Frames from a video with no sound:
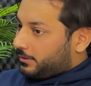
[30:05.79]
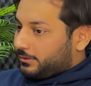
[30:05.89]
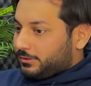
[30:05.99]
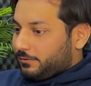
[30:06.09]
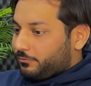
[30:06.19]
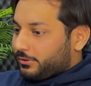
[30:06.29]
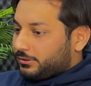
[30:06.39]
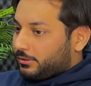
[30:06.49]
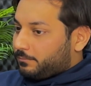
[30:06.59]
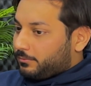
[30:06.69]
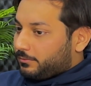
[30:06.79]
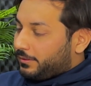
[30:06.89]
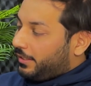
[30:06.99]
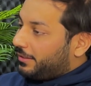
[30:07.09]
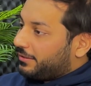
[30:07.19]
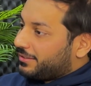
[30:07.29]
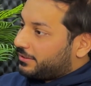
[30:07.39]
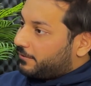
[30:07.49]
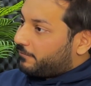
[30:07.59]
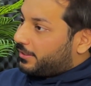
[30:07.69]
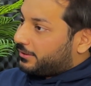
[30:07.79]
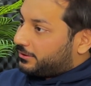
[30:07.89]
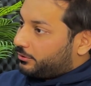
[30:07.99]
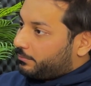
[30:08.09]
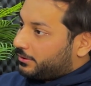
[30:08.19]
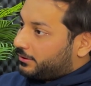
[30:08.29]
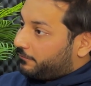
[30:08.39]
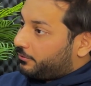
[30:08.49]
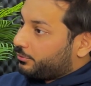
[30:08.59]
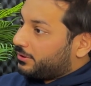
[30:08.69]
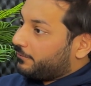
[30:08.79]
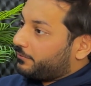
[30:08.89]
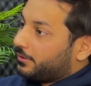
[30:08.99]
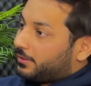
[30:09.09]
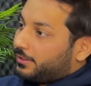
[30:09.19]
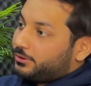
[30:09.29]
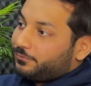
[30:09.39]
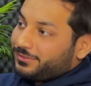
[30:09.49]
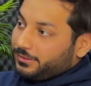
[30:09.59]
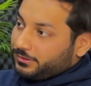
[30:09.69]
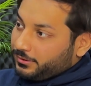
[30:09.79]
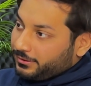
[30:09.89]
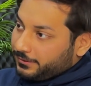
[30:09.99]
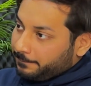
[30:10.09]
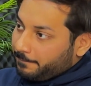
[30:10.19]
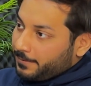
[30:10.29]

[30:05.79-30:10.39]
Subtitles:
say, for example, in this device, you must have used different kinds of sensors.